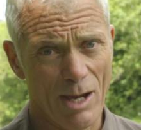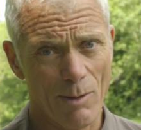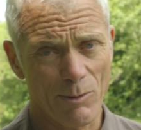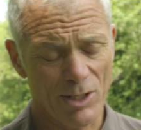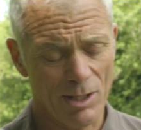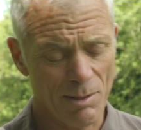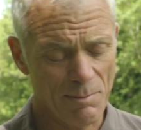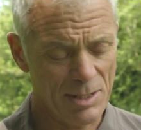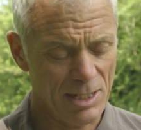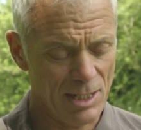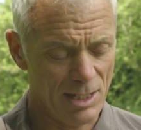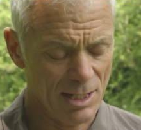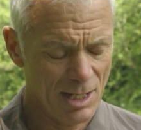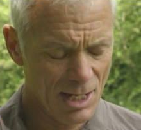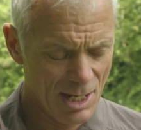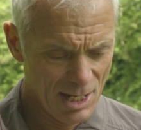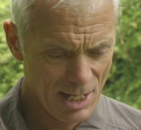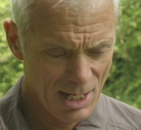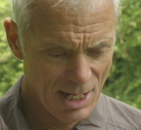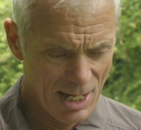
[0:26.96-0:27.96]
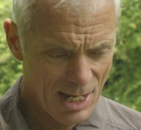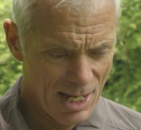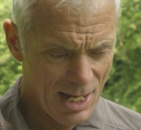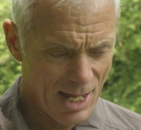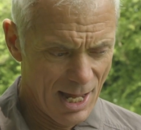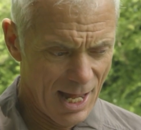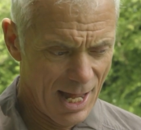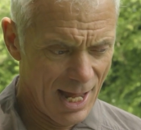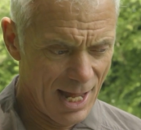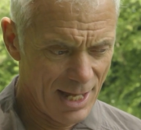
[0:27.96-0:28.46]
where would I be?
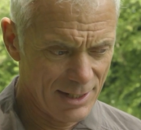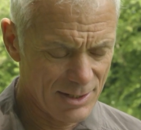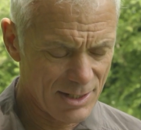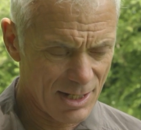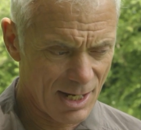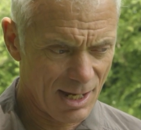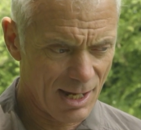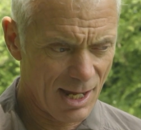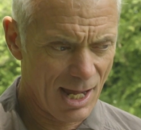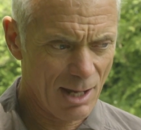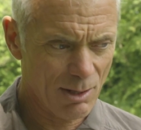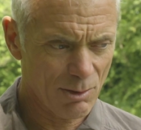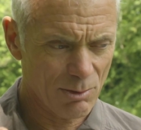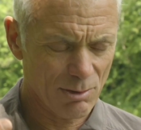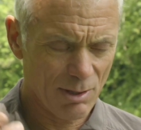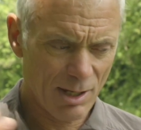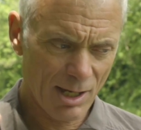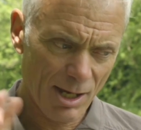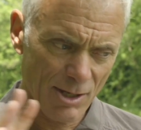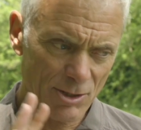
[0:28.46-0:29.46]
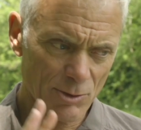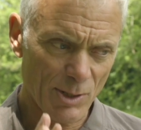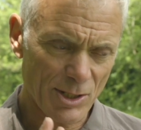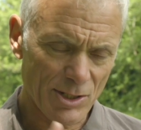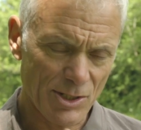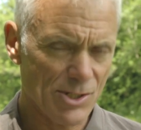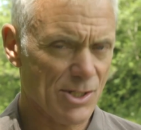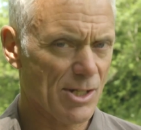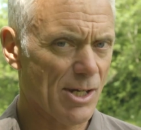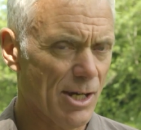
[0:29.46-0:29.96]
and how, how do
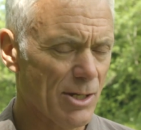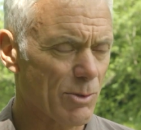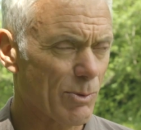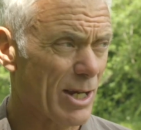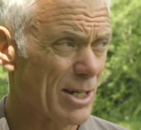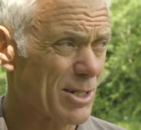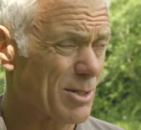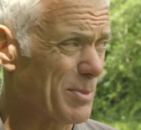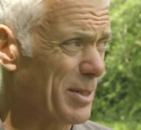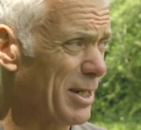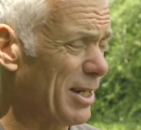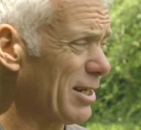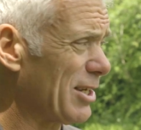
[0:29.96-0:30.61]
I decide where to be?